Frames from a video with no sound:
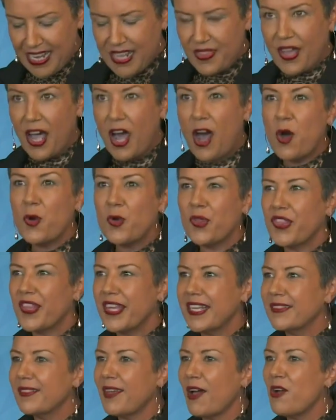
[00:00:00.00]
The whole
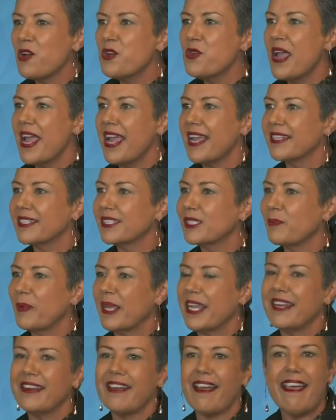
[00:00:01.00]
thing, though, has
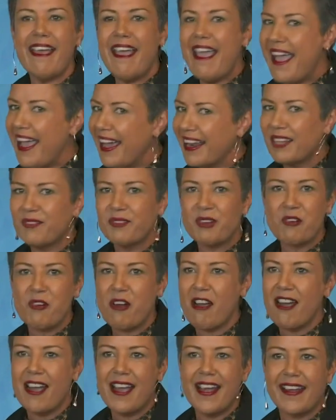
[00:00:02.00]
been a hell of a
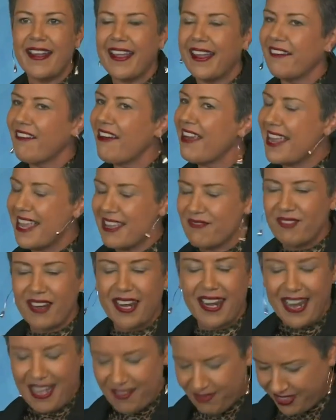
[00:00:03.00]
ride, and I have
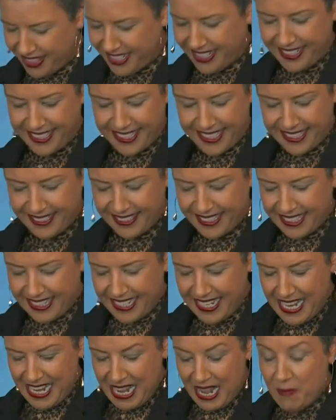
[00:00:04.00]
loved it.
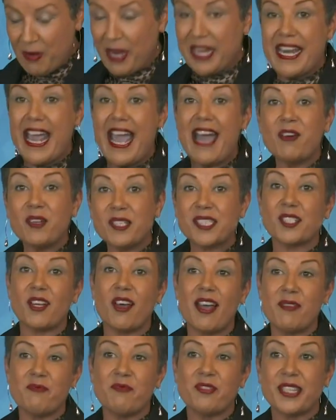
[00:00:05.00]
But now is
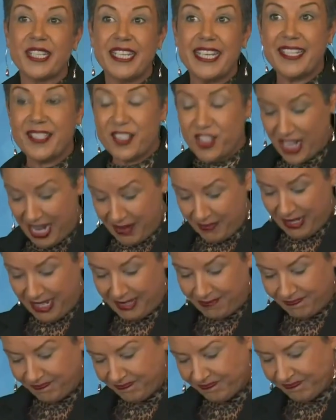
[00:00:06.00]
time for the next
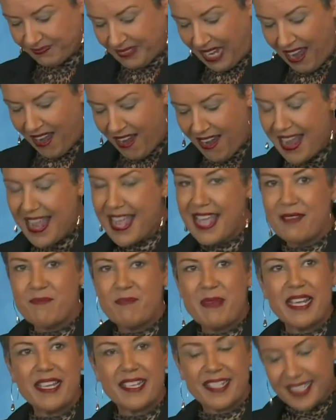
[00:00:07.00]
chapter. I
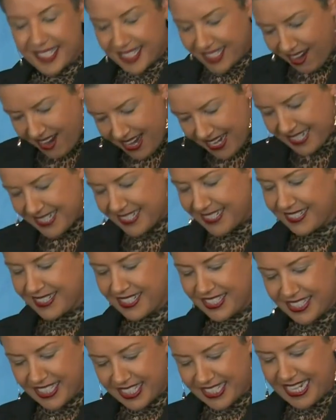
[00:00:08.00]
am excited
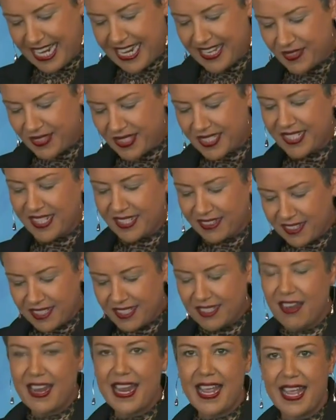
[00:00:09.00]
to take the
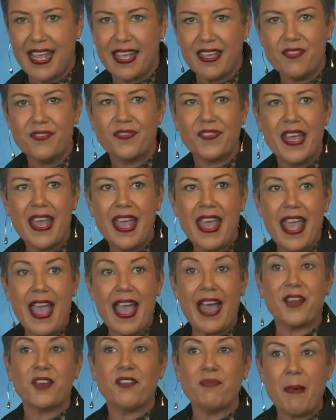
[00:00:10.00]
skills I have
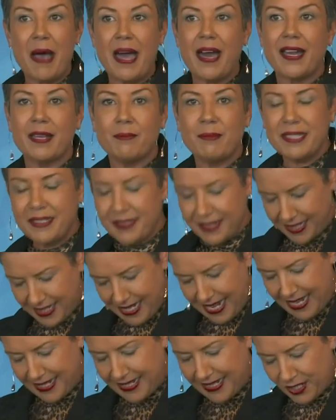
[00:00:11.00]
out of Parliament
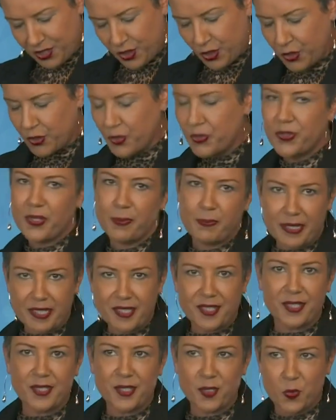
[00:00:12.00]
and into the
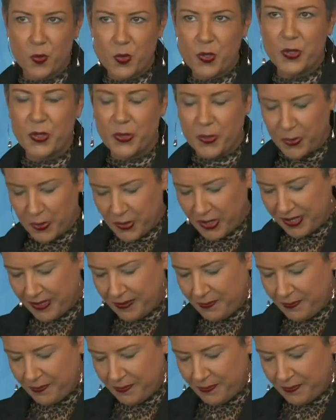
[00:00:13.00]
business world.